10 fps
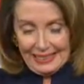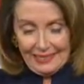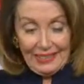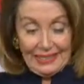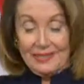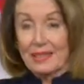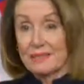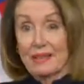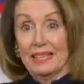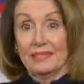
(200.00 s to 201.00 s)
Well, it
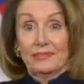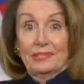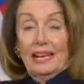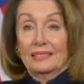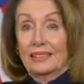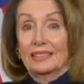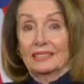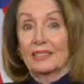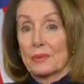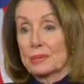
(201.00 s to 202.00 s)
may, I
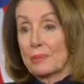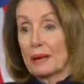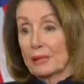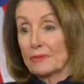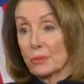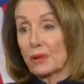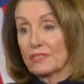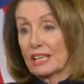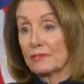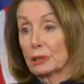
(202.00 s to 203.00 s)
don't know, it's probably had more of
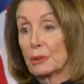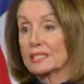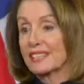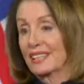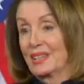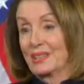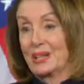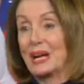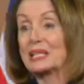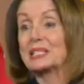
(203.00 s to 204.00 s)
an influence in the
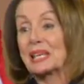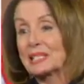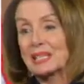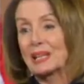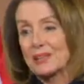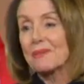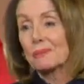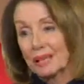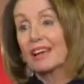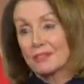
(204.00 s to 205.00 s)
United States Senate.
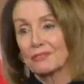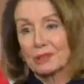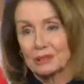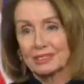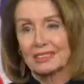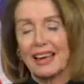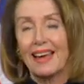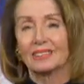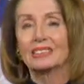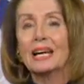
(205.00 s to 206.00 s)
We have the votes in the
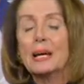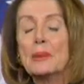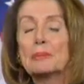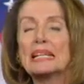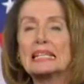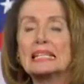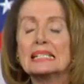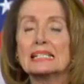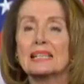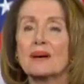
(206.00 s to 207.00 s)
House. But it
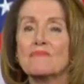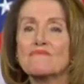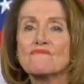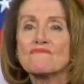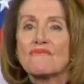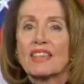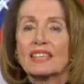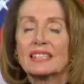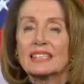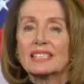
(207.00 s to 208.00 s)

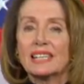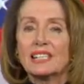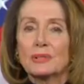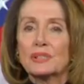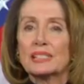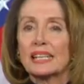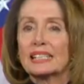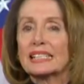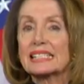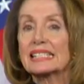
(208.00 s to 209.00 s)
is interesting
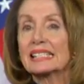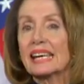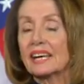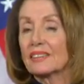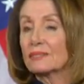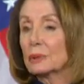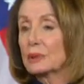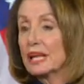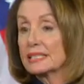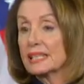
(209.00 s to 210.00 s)
to see how
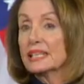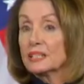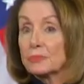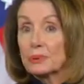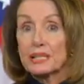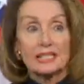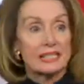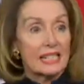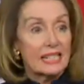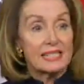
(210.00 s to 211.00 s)
the
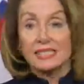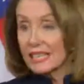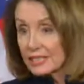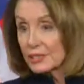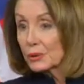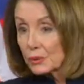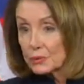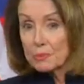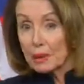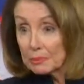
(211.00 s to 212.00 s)
president has said to the
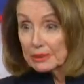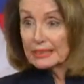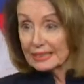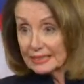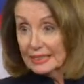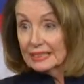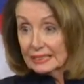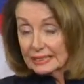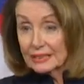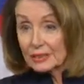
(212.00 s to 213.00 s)
Republican
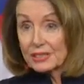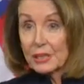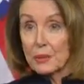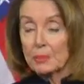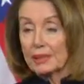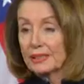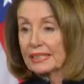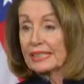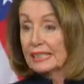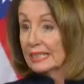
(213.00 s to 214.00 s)
leadership in
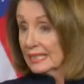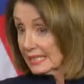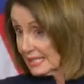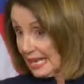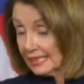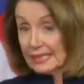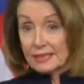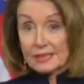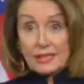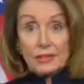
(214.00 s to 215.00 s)
the Senate,
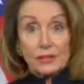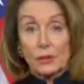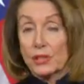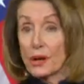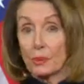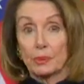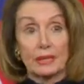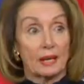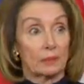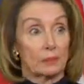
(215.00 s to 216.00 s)
Senator Shelby,
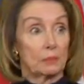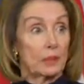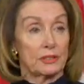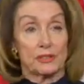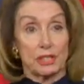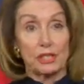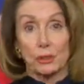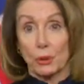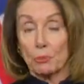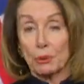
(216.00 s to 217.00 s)
a
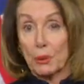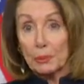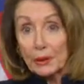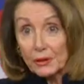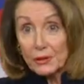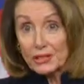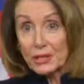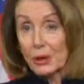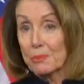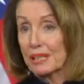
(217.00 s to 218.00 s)
senior appropriator, the
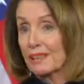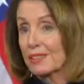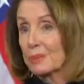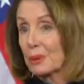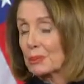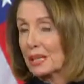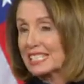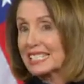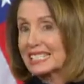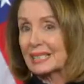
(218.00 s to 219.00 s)
chairman of the
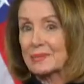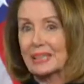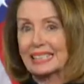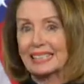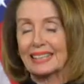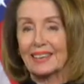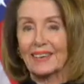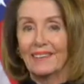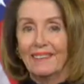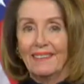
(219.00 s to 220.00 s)
Appropriations Committee
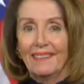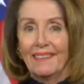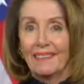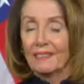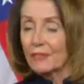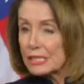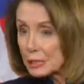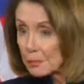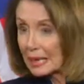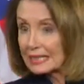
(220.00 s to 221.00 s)
there,
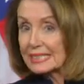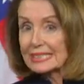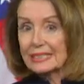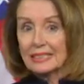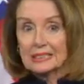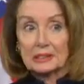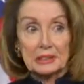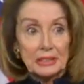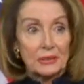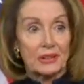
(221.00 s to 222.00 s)
respected
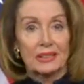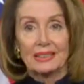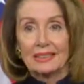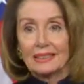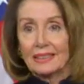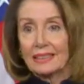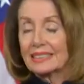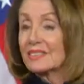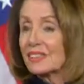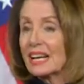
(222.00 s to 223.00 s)
leader
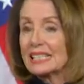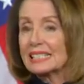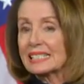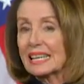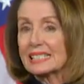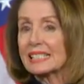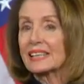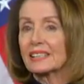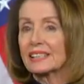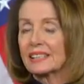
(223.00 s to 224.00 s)
in the United States
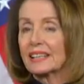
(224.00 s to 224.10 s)
Senate.